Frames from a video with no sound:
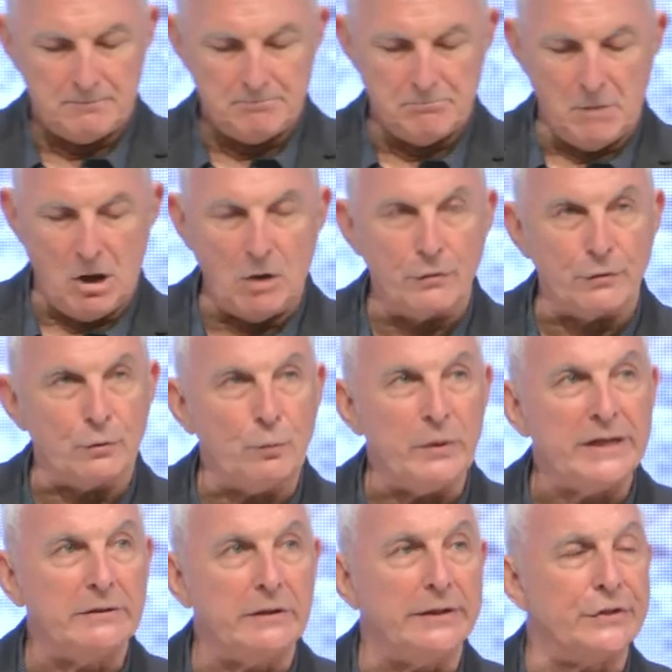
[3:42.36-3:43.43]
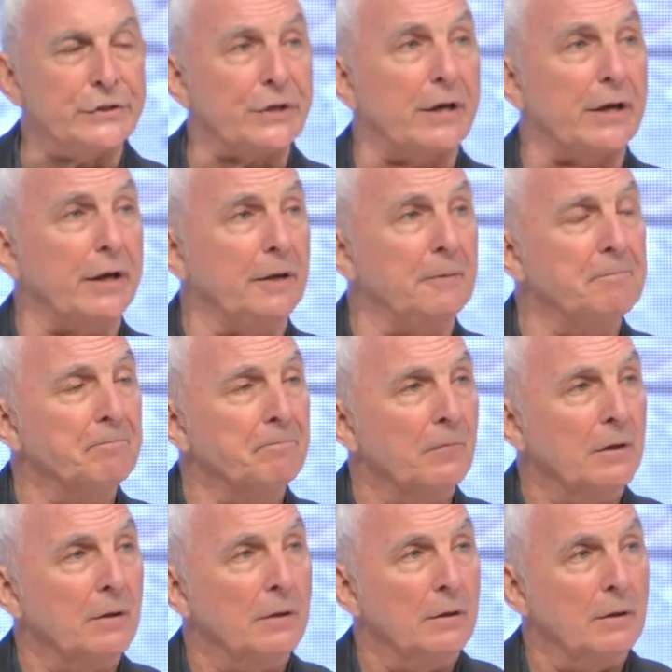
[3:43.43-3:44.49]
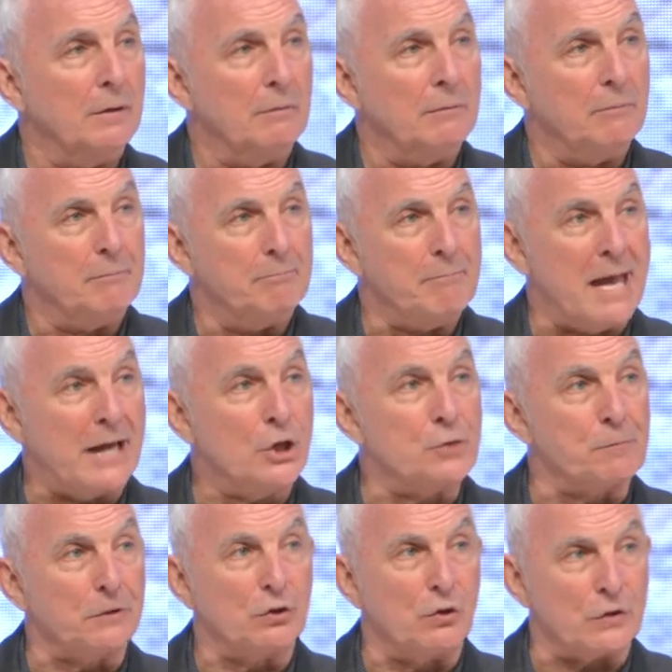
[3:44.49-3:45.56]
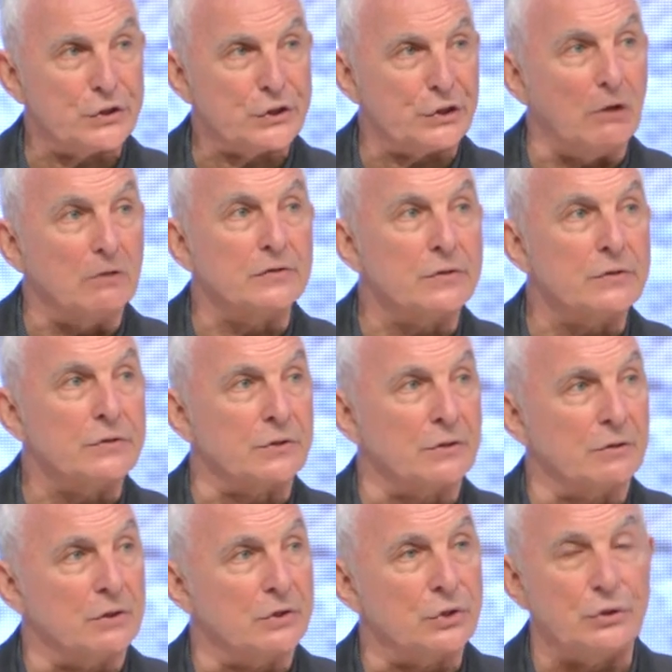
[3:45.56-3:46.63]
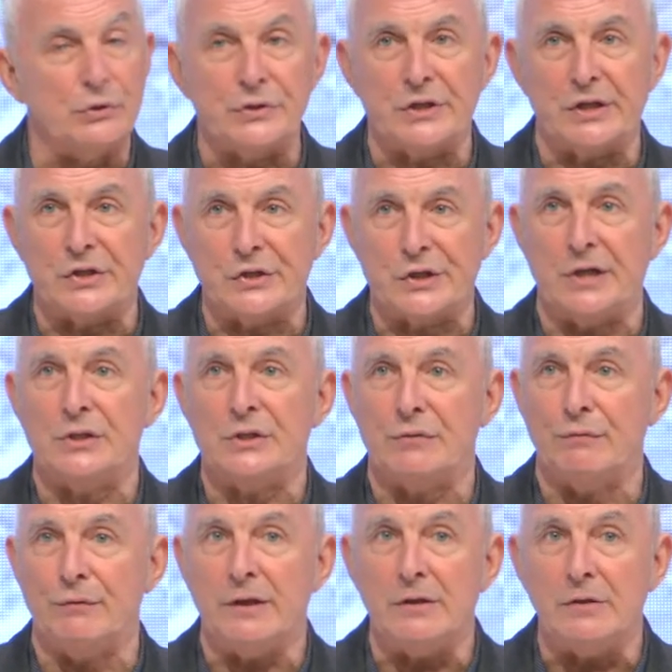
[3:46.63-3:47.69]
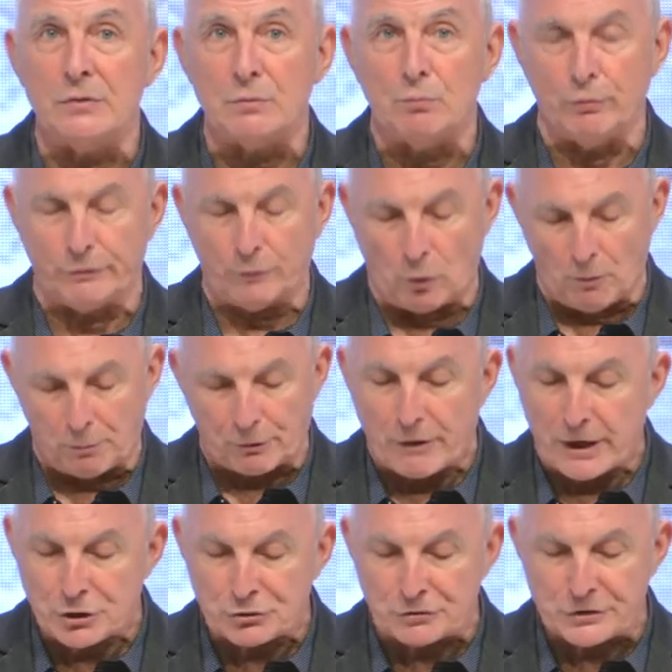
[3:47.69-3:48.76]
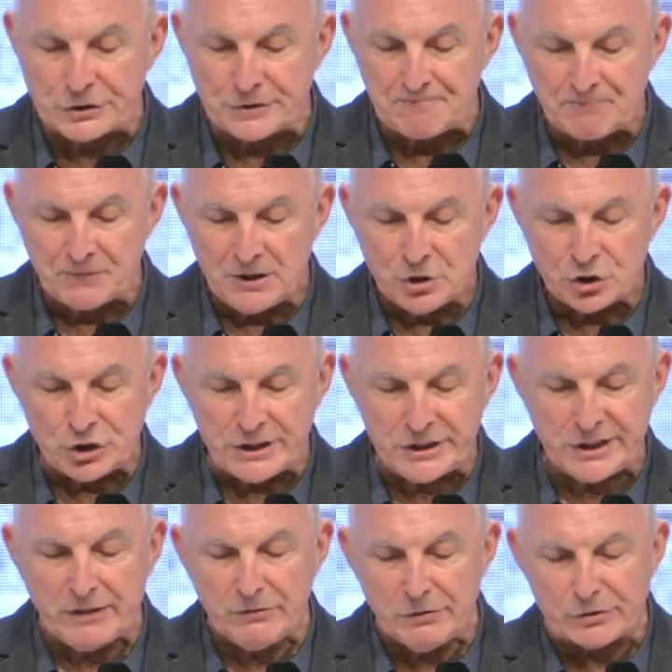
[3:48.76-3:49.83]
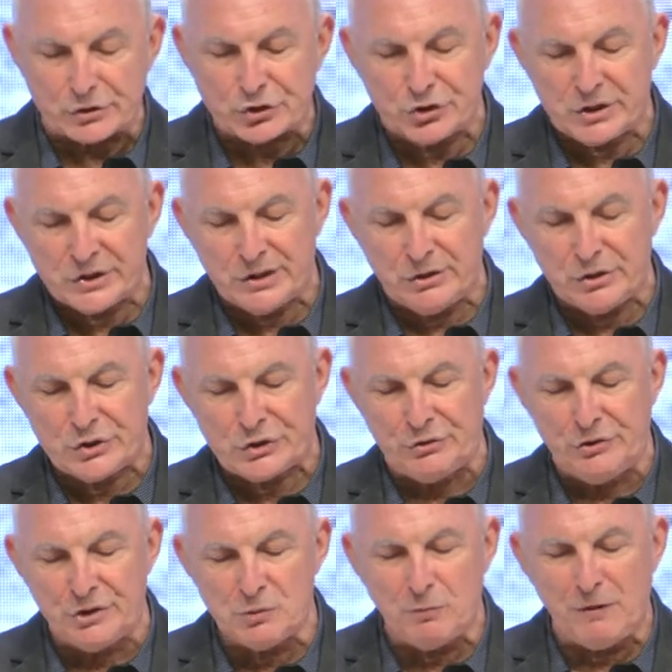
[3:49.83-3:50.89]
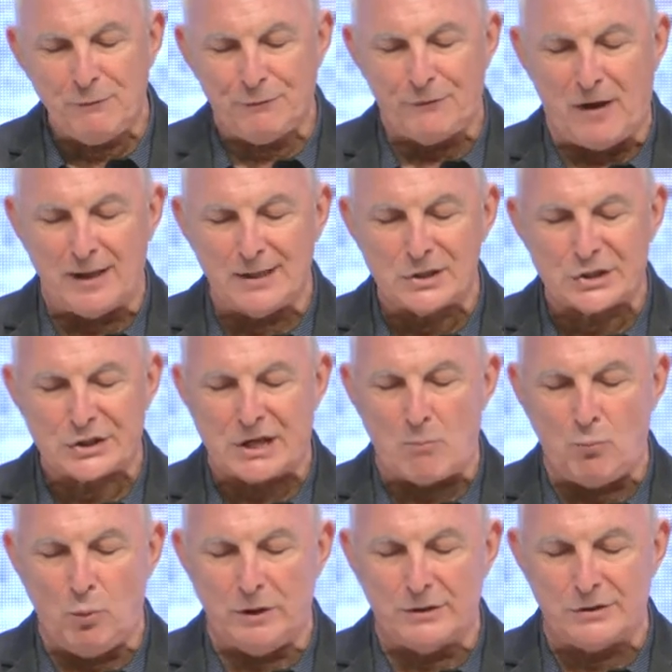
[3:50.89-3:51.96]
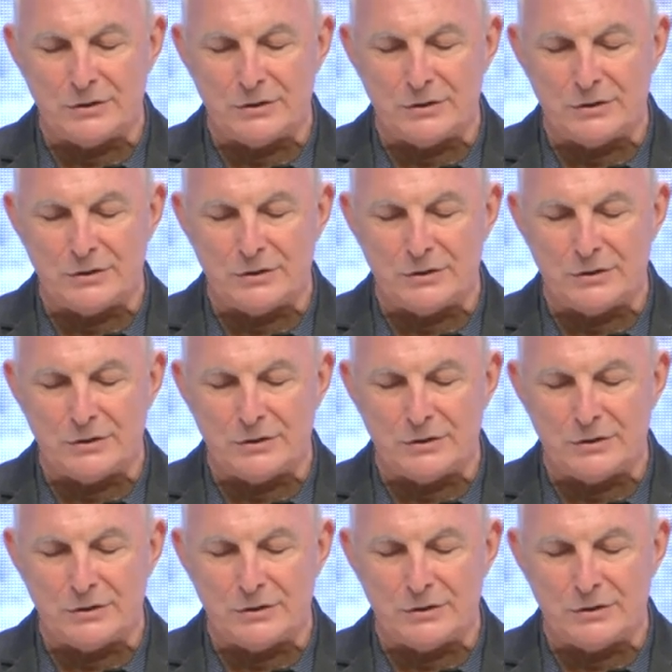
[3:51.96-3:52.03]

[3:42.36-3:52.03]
Margaret Wheatley is a management consultant and is used extensively with corporations. She said this She said, as soon as we find someone